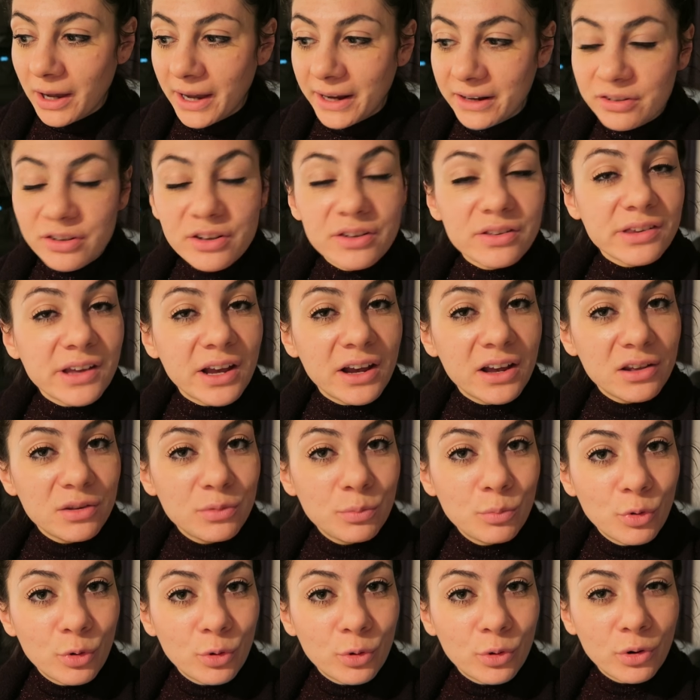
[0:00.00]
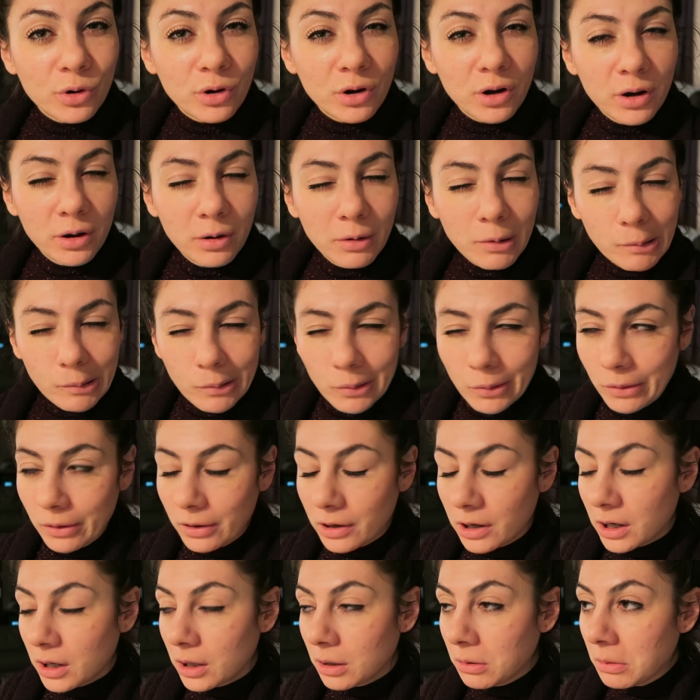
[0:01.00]
exercise more,
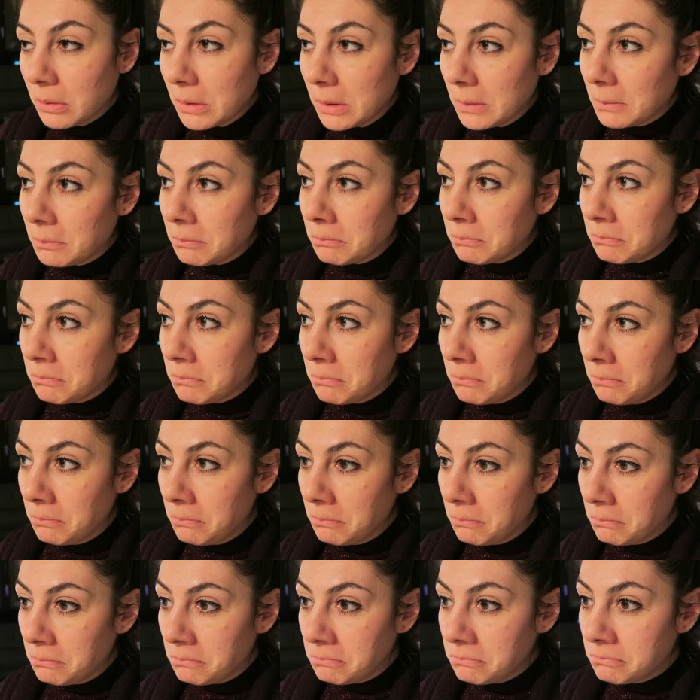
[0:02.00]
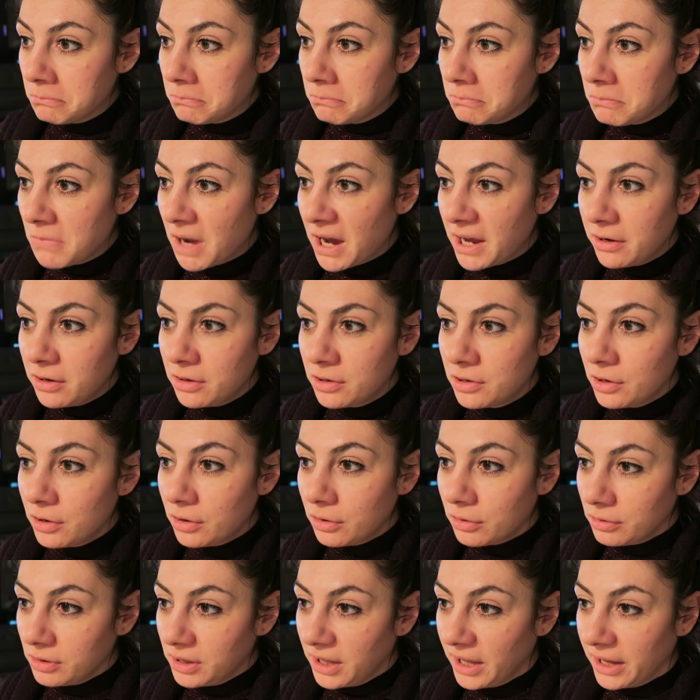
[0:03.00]
or I don't
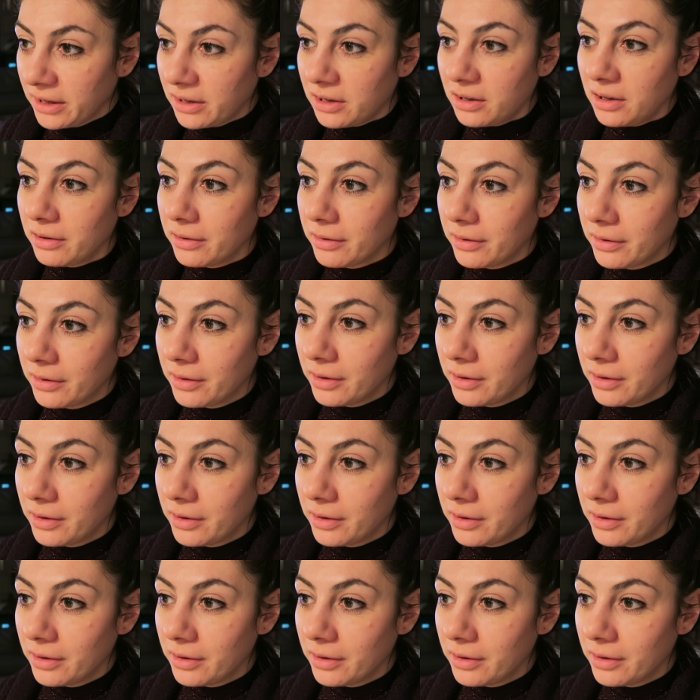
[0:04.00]
know, like,